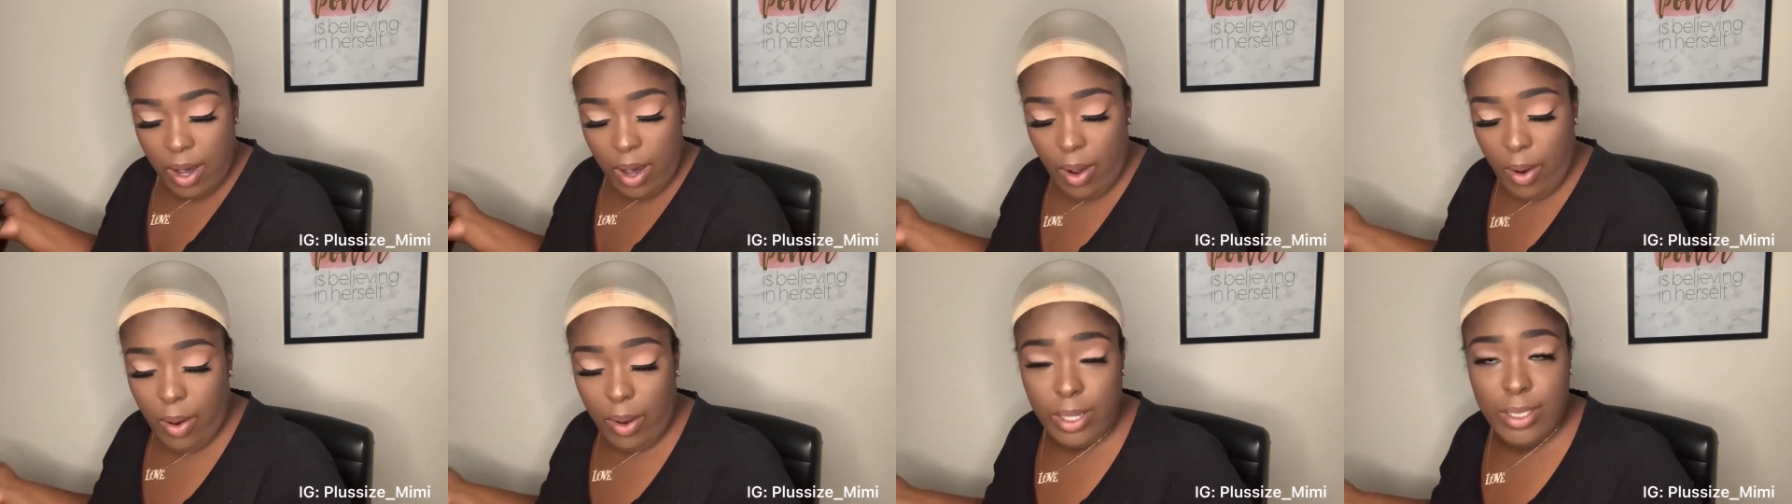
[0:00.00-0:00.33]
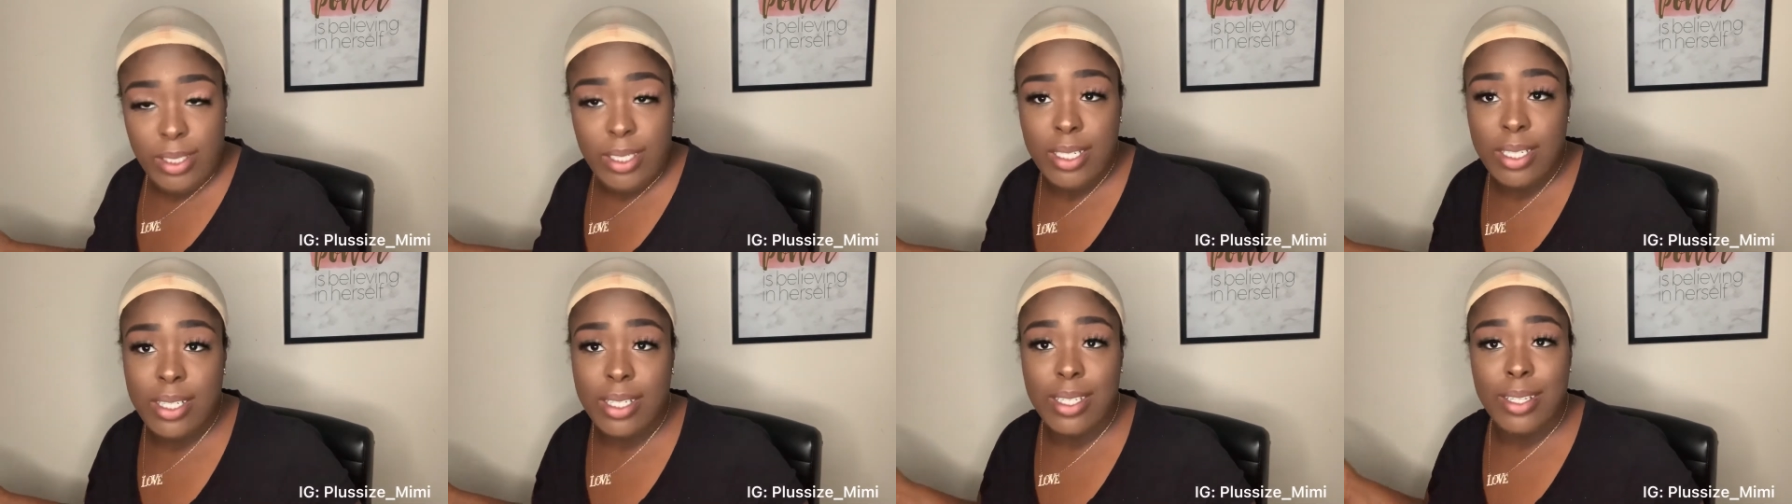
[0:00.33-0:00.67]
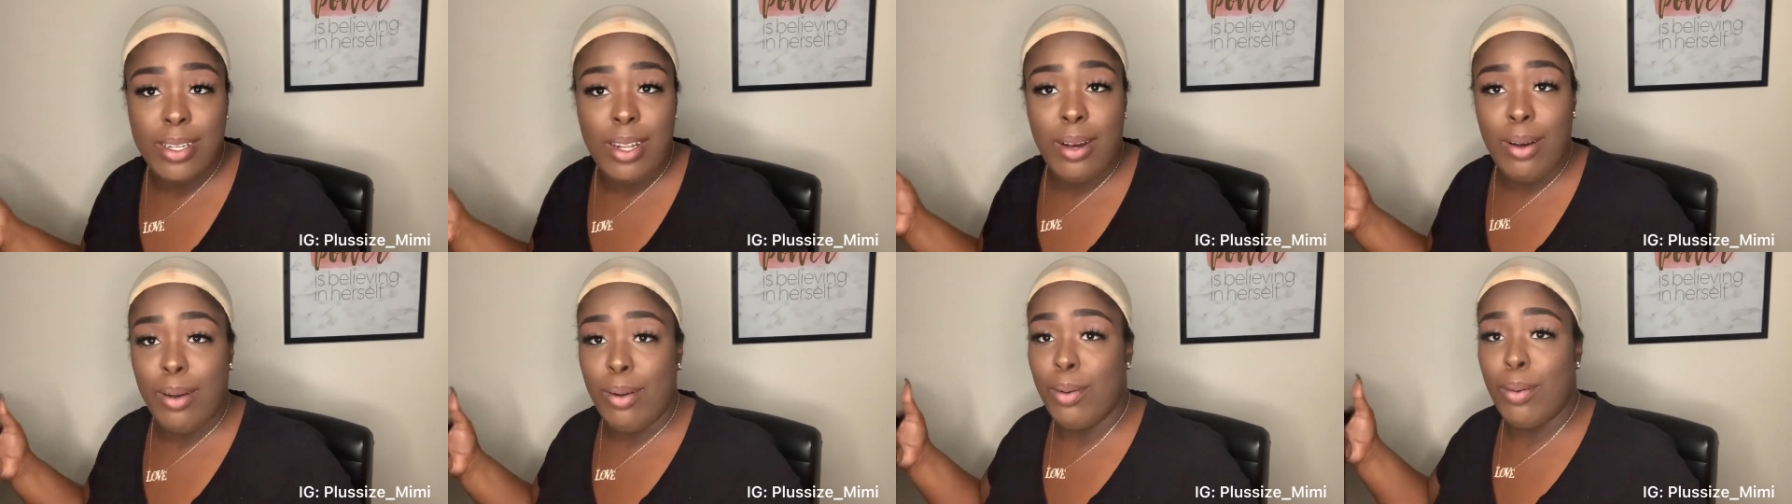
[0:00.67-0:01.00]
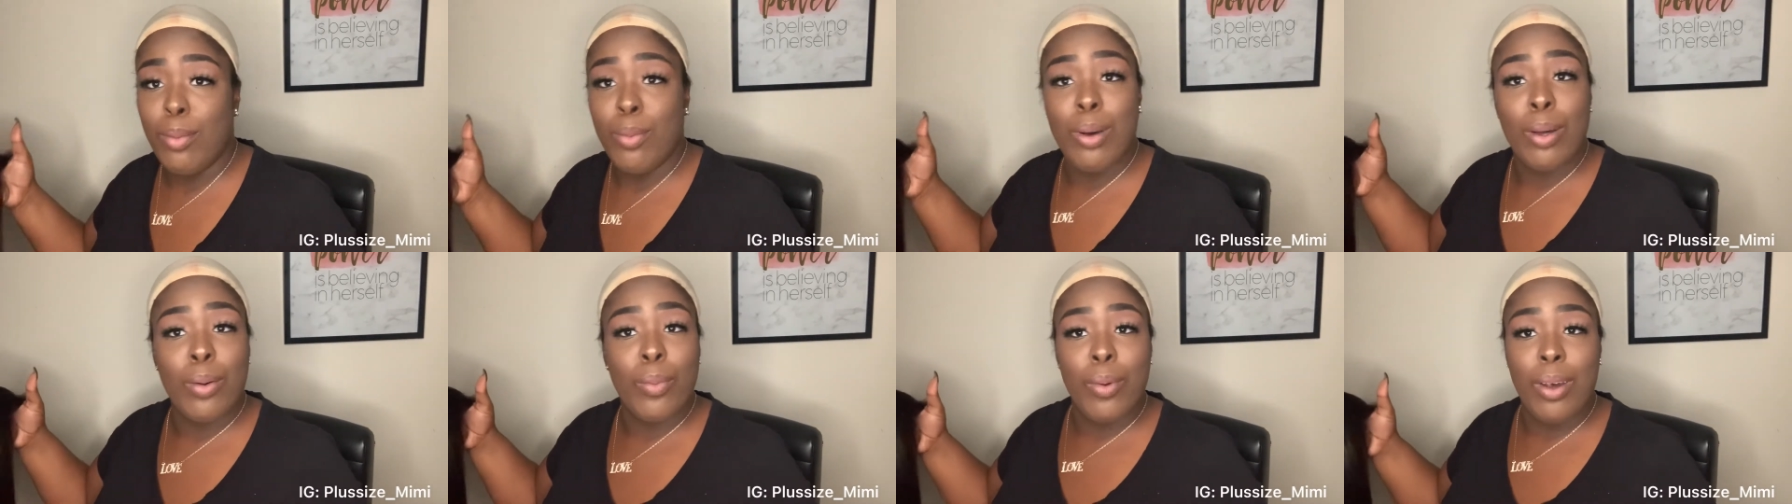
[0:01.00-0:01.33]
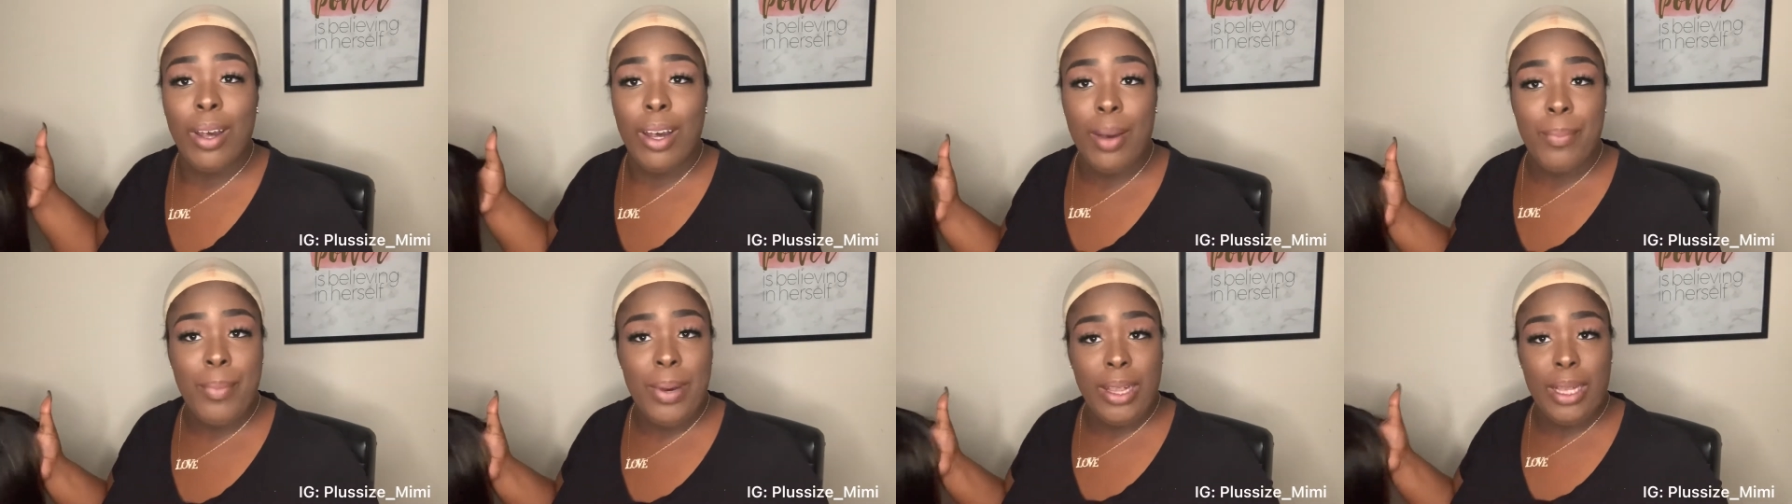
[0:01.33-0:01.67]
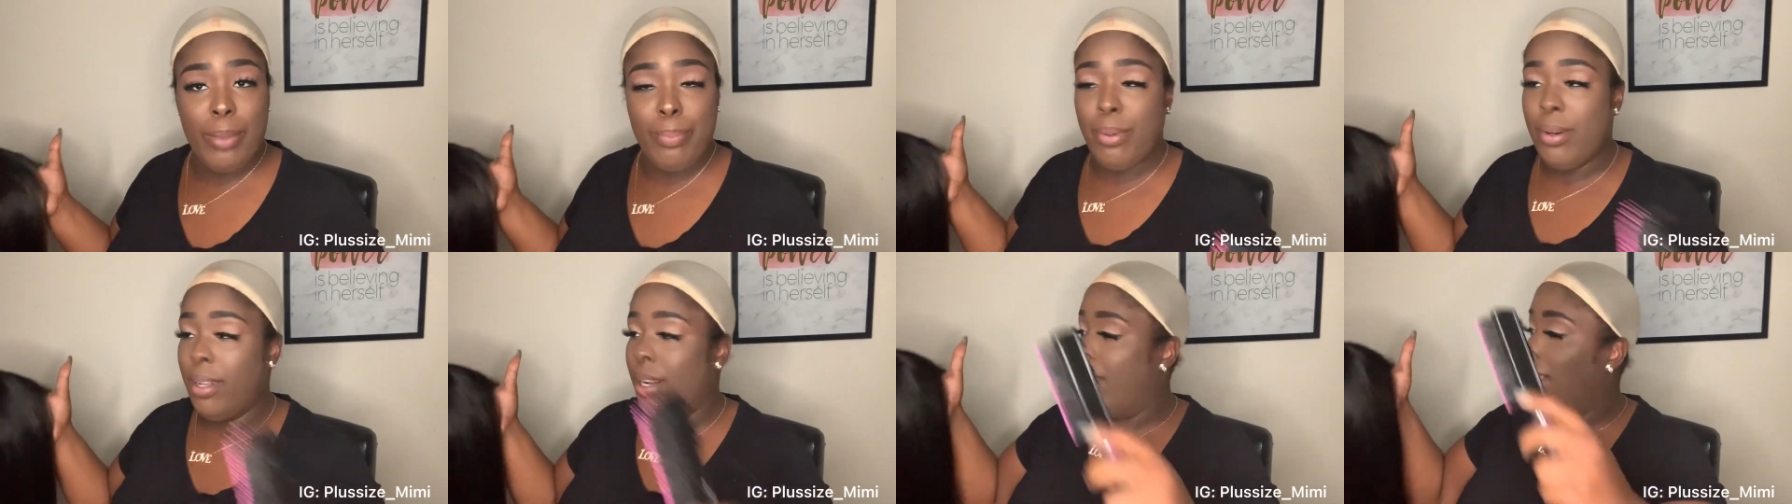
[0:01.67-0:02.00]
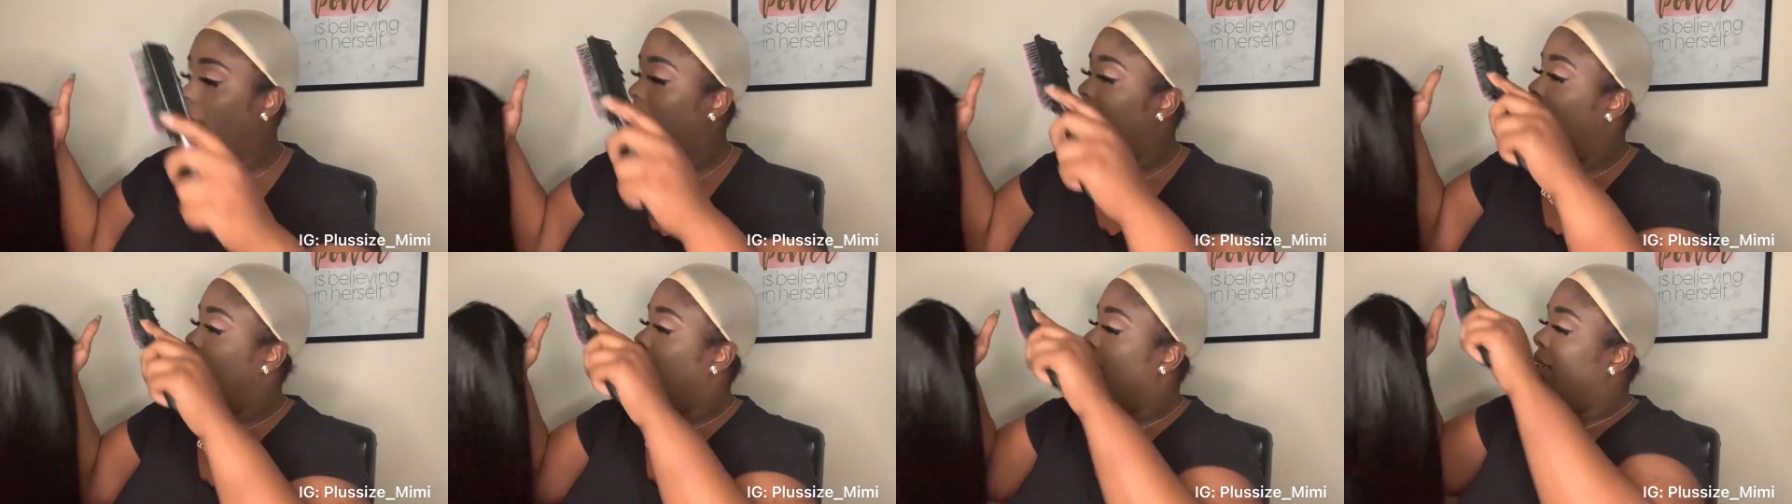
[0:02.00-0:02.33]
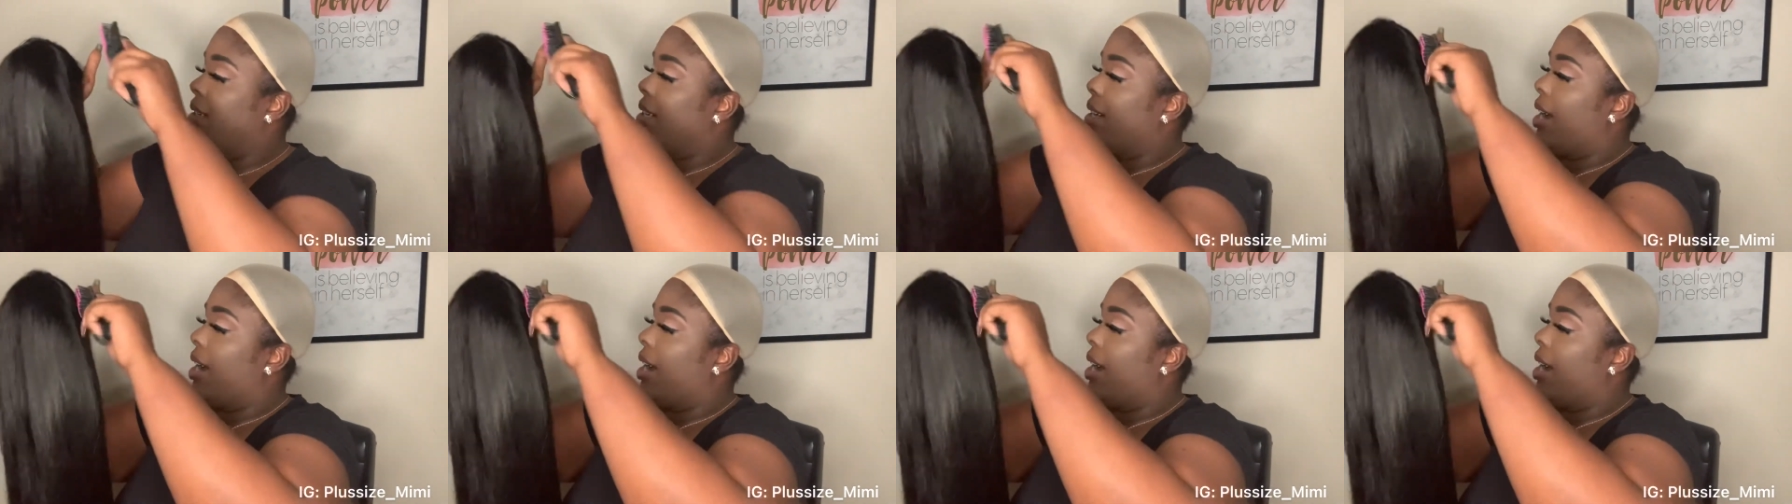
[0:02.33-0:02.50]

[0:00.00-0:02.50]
or just to know what wig I'm about to put on.